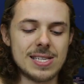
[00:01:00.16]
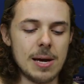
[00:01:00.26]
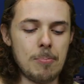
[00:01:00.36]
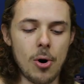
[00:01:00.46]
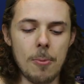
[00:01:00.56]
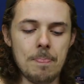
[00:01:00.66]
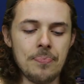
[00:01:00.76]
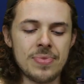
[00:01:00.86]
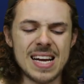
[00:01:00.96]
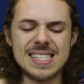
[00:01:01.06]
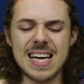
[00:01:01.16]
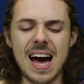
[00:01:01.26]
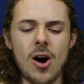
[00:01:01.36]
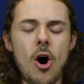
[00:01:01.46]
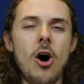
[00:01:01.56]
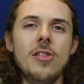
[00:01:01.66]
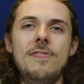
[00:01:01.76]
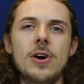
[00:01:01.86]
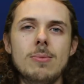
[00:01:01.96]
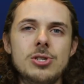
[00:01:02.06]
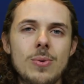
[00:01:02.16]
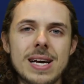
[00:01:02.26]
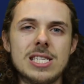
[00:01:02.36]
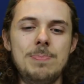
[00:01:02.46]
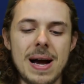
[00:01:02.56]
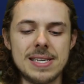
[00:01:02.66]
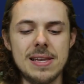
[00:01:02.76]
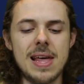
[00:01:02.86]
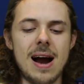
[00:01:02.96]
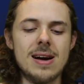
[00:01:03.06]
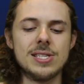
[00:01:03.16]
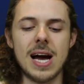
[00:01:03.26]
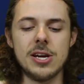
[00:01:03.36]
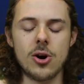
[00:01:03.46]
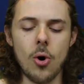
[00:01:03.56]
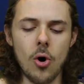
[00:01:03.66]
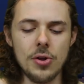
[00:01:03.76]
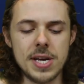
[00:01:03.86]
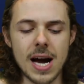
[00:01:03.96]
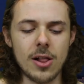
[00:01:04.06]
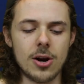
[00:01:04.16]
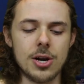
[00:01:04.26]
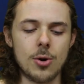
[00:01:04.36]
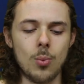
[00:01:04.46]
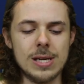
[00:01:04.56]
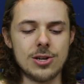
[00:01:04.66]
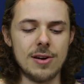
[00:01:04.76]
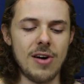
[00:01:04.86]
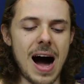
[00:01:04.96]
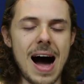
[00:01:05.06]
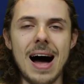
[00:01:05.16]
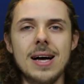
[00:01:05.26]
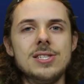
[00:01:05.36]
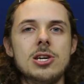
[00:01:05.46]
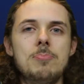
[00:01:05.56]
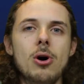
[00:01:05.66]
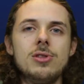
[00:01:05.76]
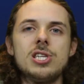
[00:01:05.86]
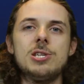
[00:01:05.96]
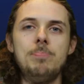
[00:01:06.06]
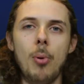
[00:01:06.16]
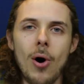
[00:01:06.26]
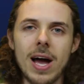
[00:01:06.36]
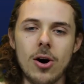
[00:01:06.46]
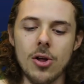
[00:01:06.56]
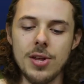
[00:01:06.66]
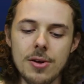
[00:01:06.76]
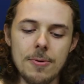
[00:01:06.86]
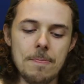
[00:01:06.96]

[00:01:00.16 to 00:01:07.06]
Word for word: simple. It's got all the films you would expect in there. It's got your Old Yeller, your Wizard of Oz. They're both spoiled.